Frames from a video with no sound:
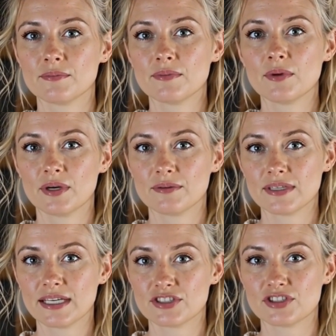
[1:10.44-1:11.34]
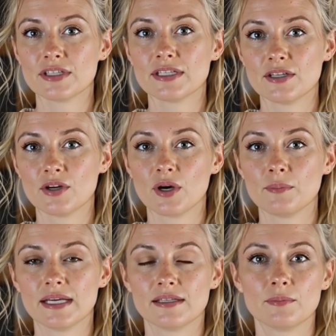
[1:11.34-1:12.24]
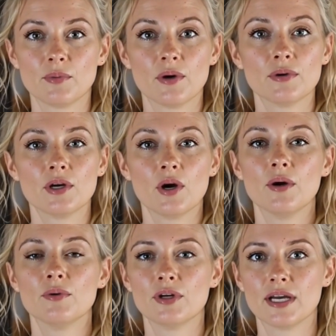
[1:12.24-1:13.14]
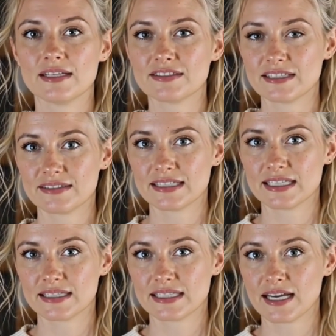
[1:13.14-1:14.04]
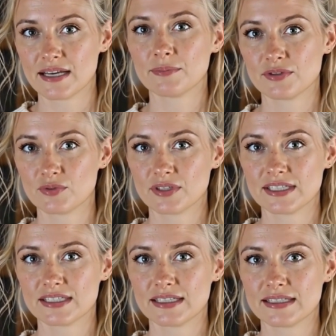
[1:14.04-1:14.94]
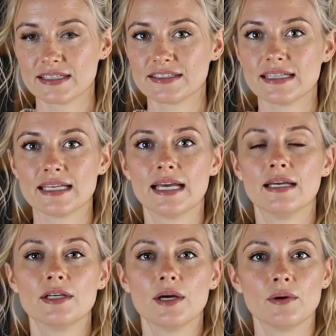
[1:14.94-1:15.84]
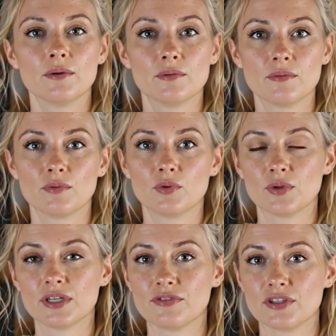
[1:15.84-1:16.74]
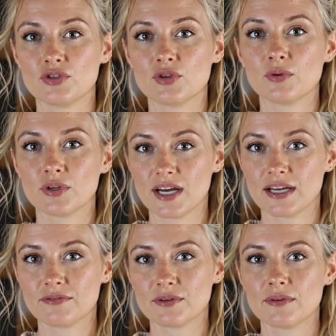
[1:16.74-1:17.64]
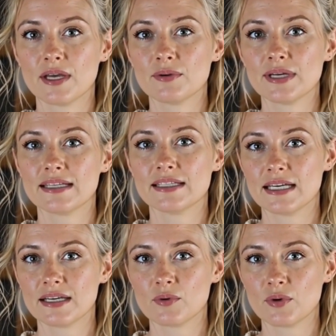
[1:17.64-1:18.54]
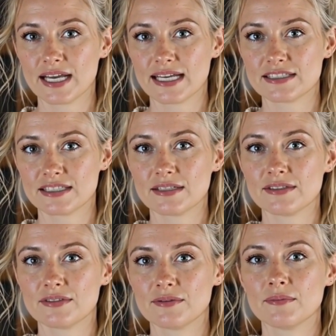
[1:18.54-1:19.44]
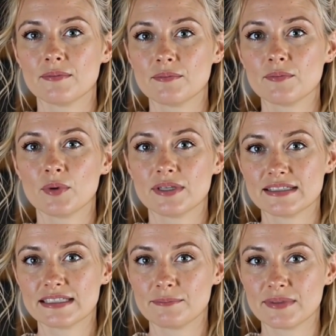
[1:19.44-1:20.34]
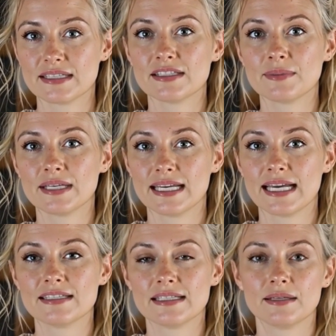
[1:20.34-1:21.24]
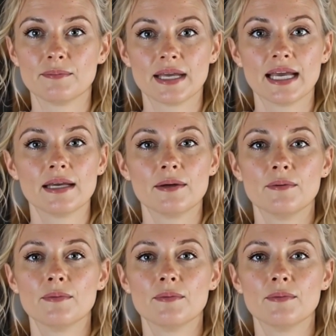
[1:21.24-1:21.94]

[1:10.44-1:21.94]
The revelation is a comment upon the contrast in the Iliad between Achilles and Hector, who lived a true life of arete or excellence. What does it mean to be an excellent man?